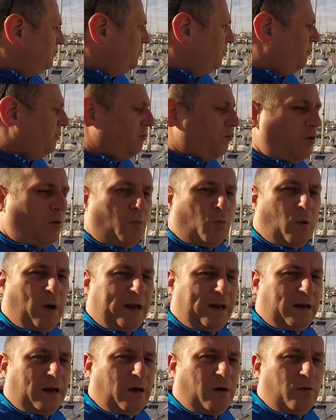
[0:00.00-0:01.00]
knowing what
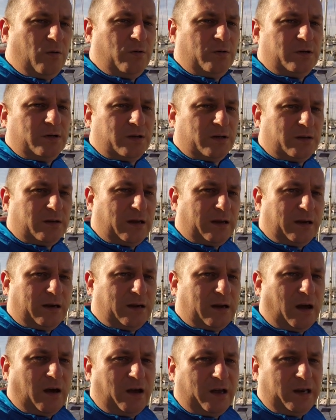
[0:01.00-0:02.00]
weight loads
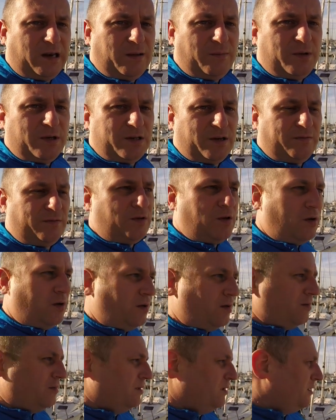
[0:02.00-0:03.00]
and height limits I've
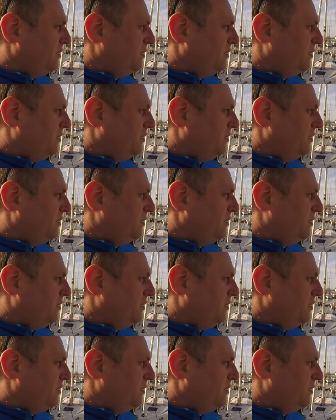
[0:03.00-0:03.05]
got